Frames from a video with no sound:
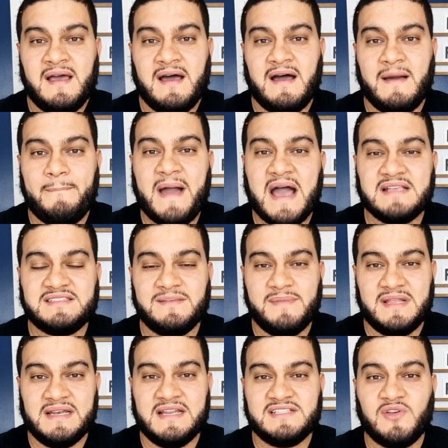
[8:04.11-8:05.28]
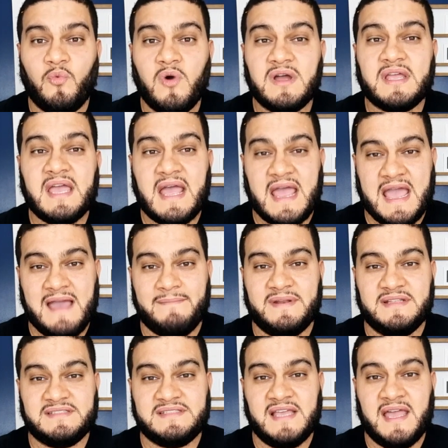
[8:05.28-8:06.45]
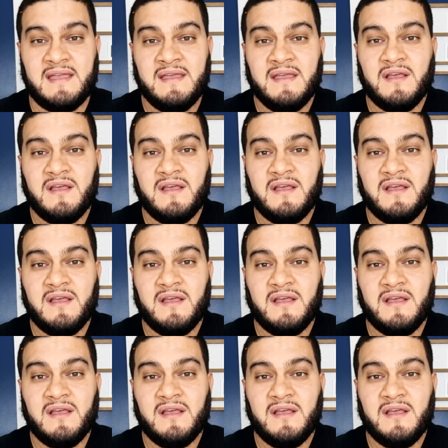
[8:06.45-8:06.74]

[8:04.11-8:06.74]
uh, possibilities of what can happen and say,